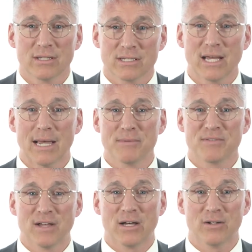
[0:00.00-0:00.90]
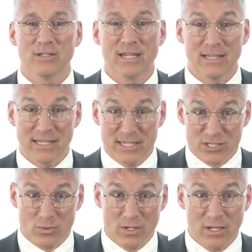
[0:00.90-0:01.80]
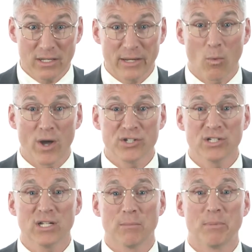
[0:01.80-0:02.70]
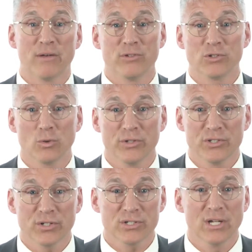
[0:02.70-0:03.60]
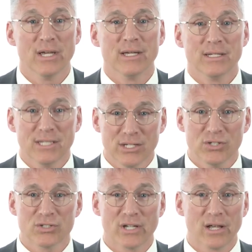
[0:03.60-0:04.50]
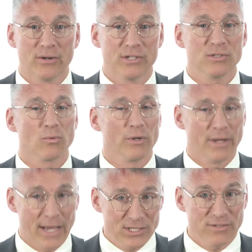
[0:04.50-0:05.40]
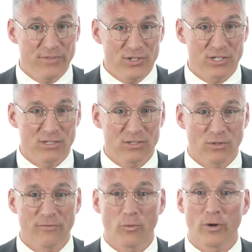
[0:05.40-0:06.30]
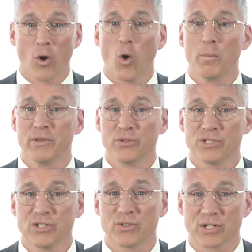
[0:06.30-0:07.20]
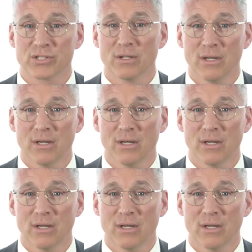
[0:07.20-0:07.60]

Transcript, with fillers: The Times found that in the Issaquah, Lake Washington, and Bellevue school districts, teacher salaries were not sufficient to afford a home in those districts.